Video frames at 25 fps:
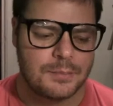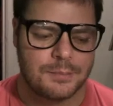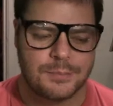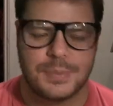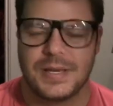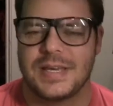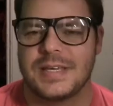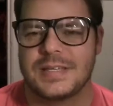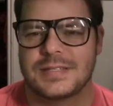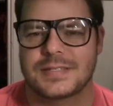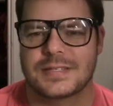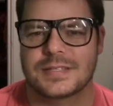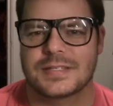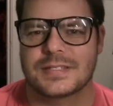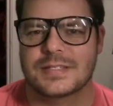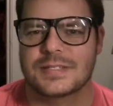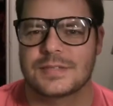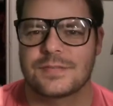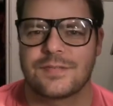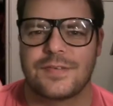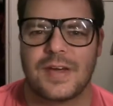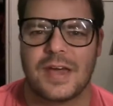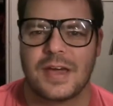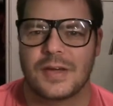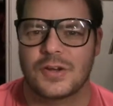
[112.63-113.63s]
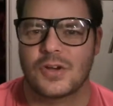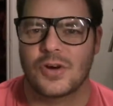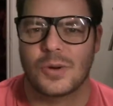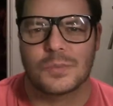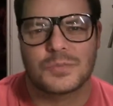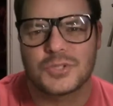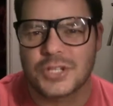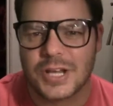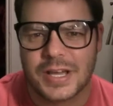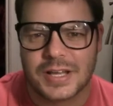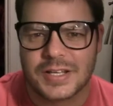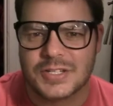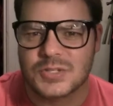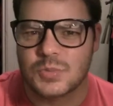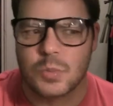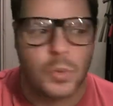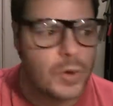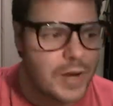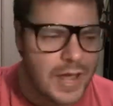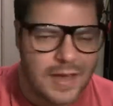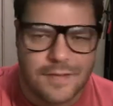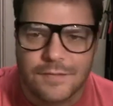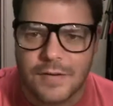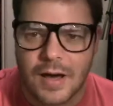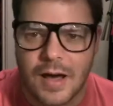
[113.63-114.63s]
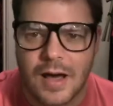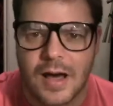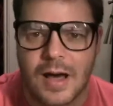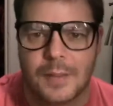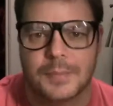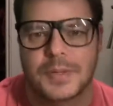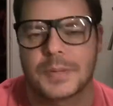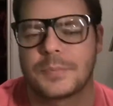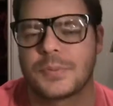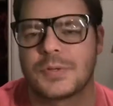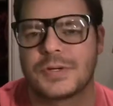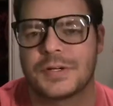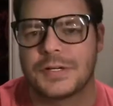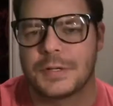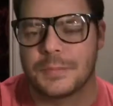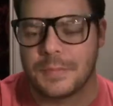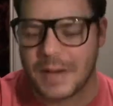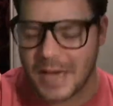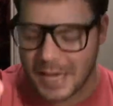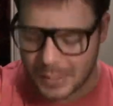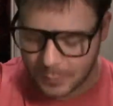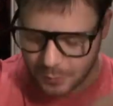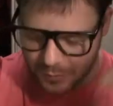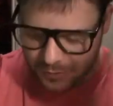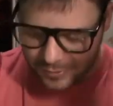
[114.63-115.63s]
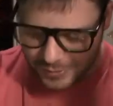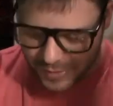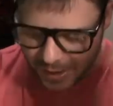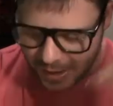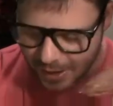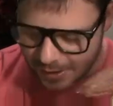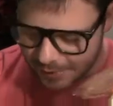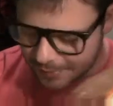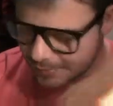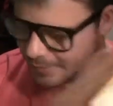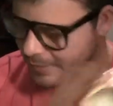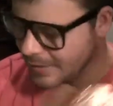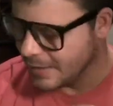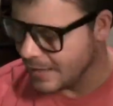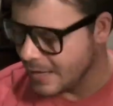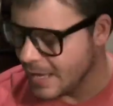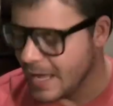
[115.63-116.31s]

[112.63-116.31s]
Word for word: pieces, found objects, whatever. I'm going to put it in a bag with that.